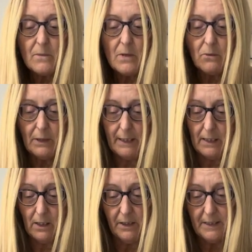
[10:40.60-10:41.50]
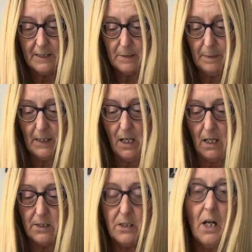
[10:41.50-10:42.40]
Right, I got this
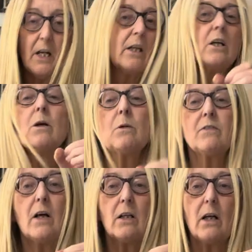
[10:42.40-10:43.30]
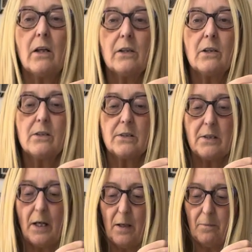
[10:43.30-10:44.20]
because, you know, we've all got those
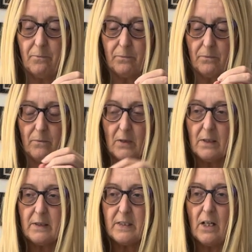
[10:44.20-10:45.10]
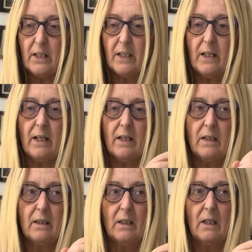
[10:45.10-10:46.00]
circular
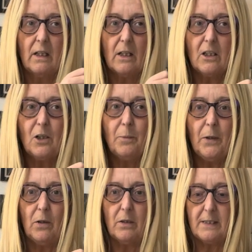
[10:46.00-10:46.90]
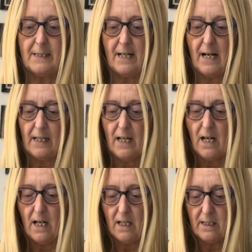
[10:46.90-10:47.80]
cup holders in our
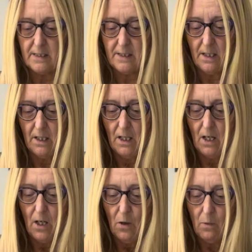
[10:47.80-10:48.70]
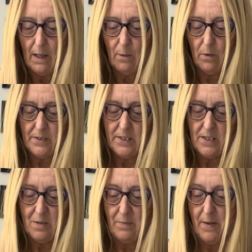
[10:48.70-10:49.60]
cars. Well, I wanted
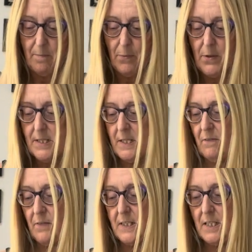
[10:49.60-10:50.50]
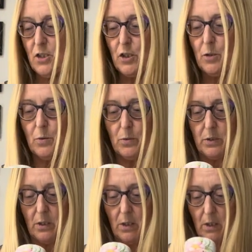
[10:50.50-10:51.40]
something pretty for
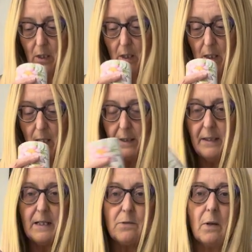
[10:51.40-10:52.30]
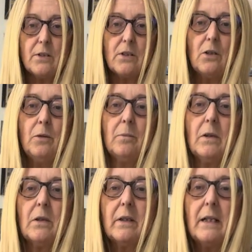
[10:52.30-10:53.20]
tissues, and that's what's come.
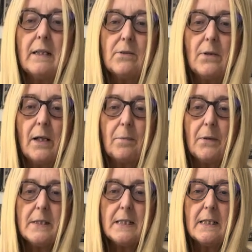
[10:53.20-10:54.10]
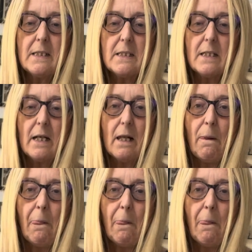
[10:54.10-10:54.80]
Look, that's really pretty, isn't it?